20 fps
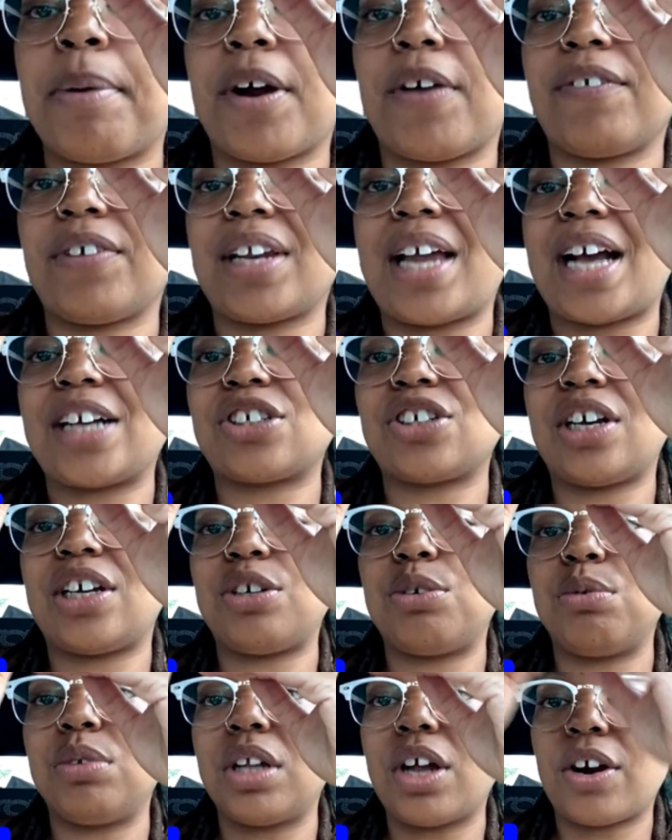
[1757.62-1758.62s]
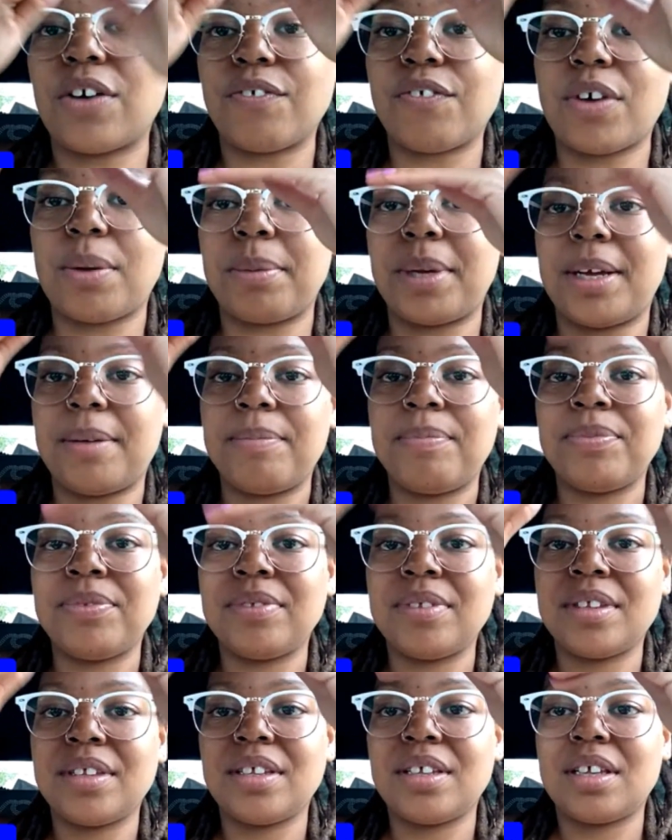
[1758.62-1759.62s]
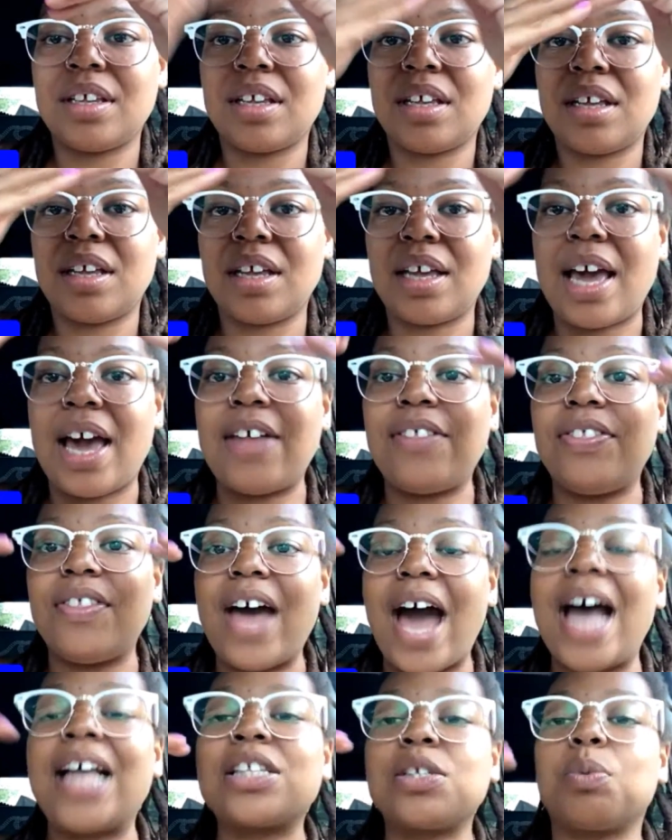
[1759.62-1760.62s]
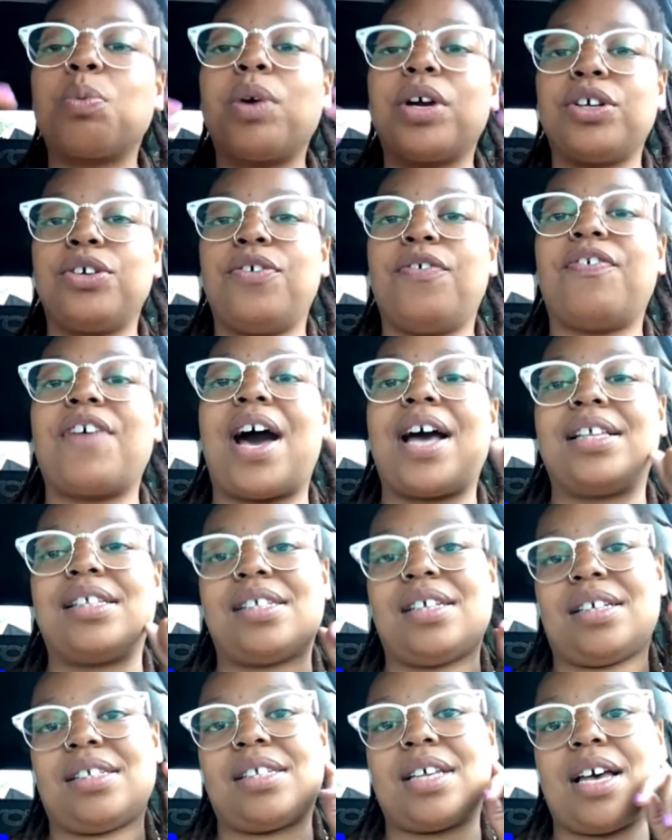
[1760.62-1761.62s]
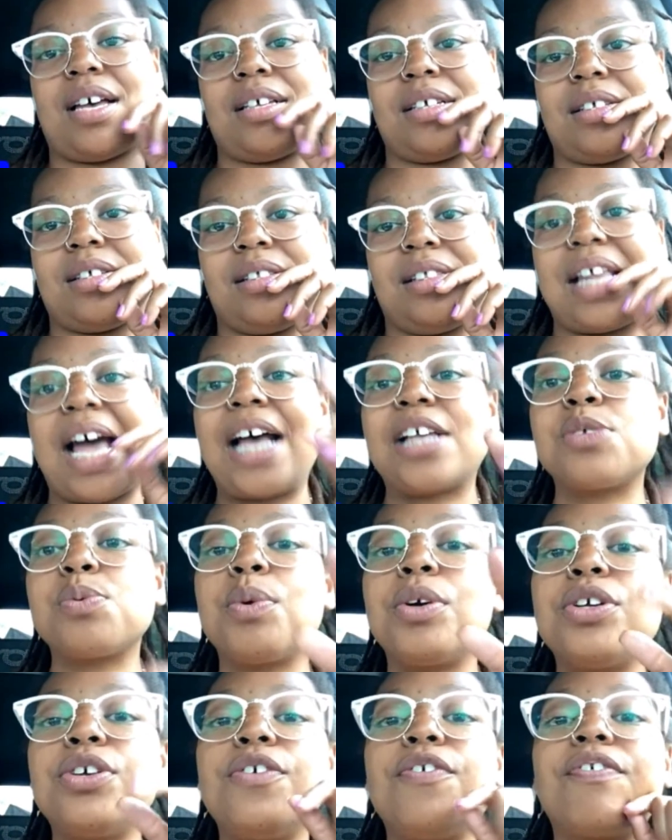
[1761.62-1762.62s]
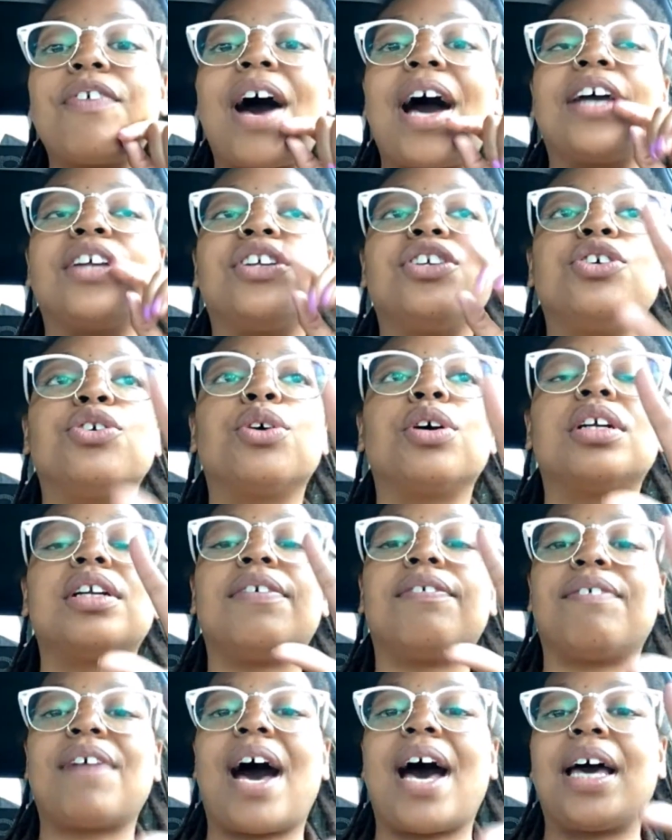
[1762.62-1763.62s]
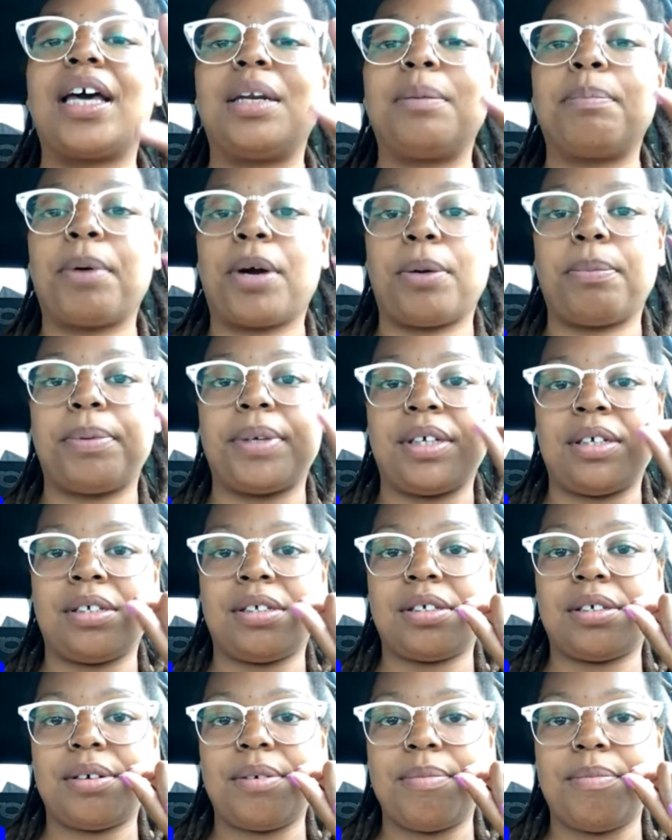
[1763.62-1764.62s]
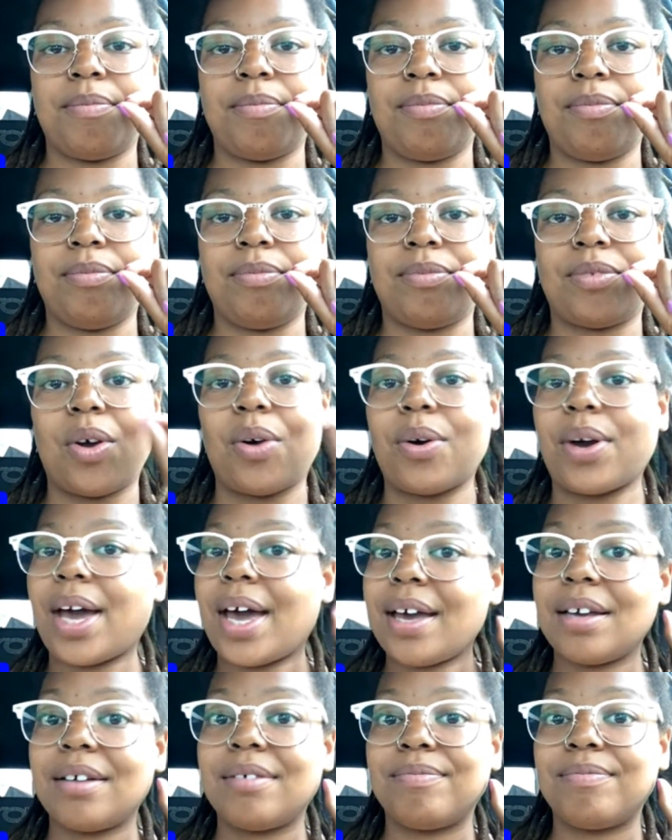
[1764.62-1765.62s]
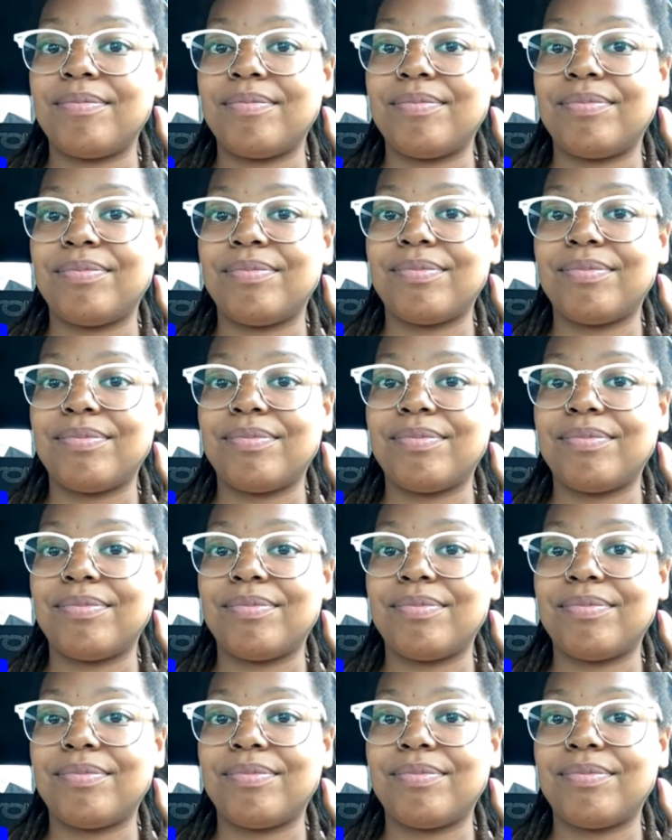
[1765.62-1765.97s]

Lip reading: imperfect action, and you learn from it. And that's where you find success. That's where you find your divine purpose. Okay?